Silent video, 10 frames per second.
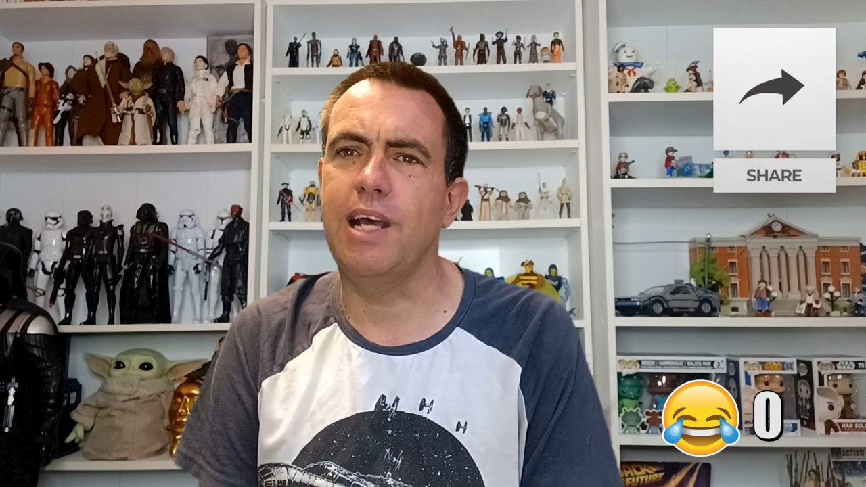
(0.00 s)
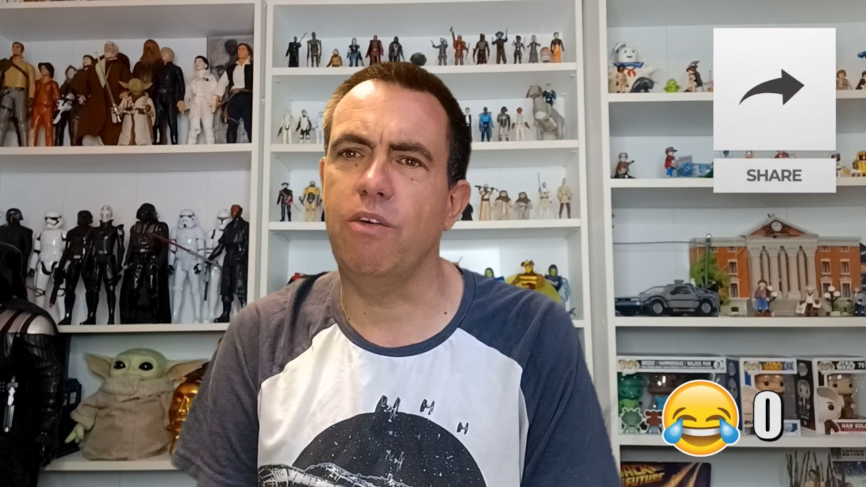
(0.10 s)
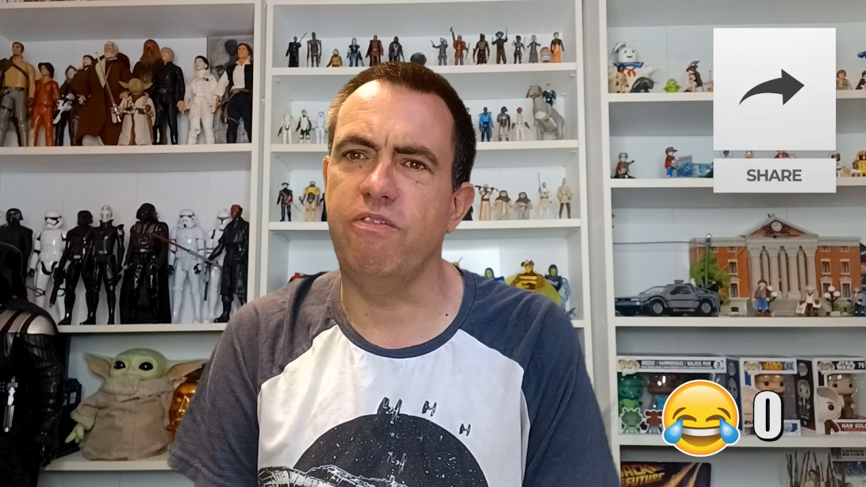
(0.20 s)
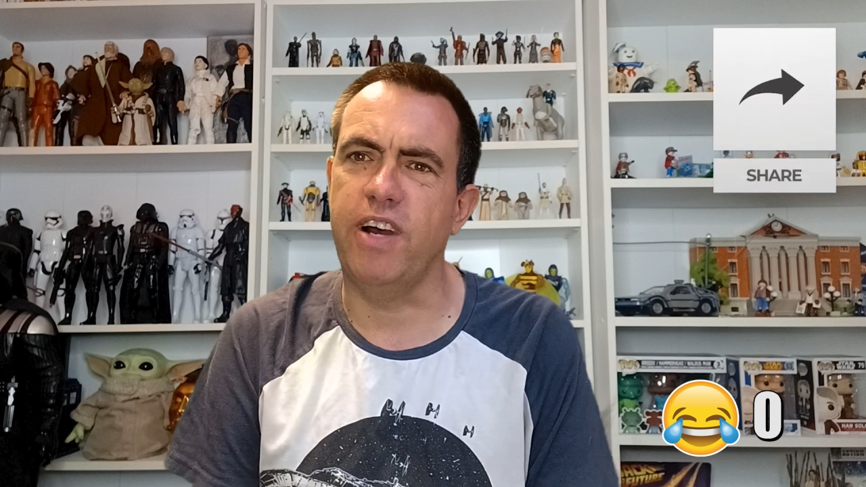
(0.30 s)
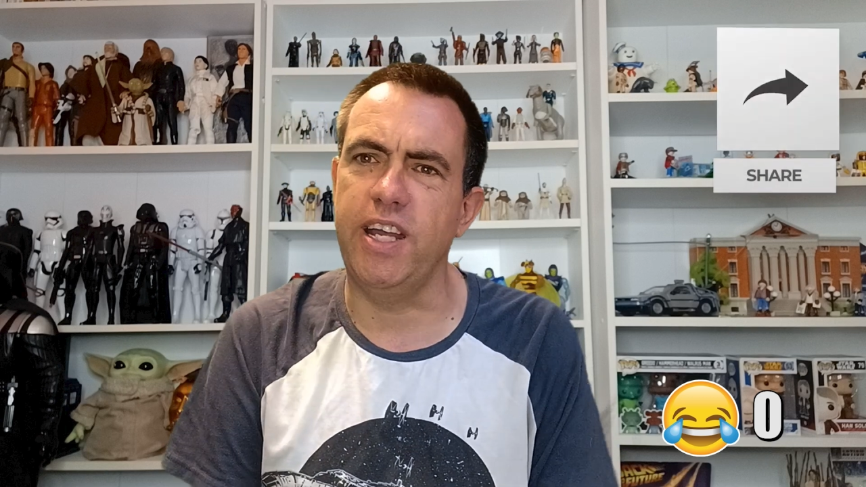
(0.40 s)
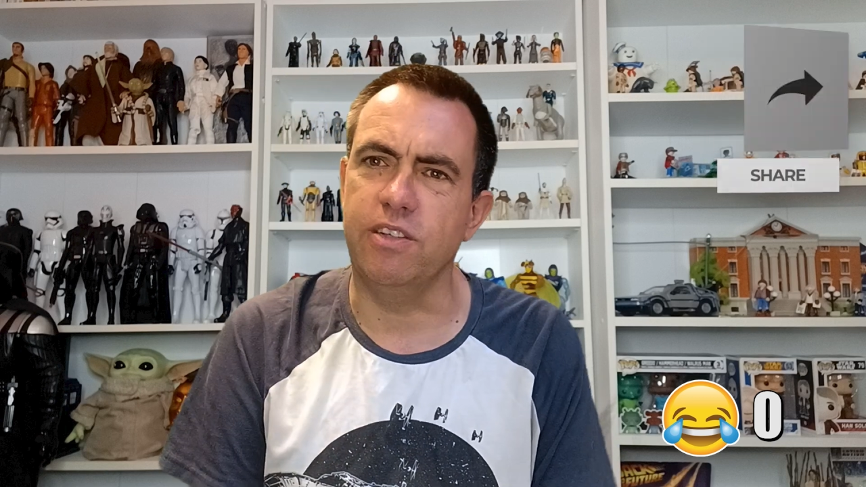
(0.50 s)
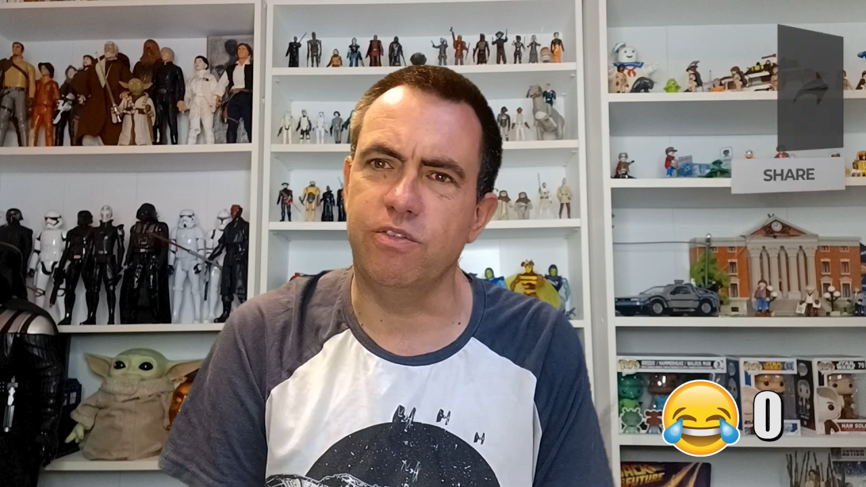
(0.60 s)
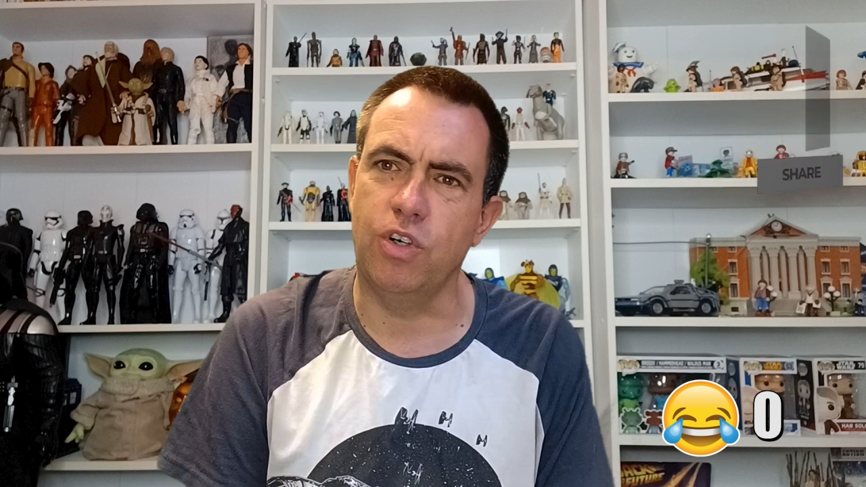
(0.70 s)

Doubtfire of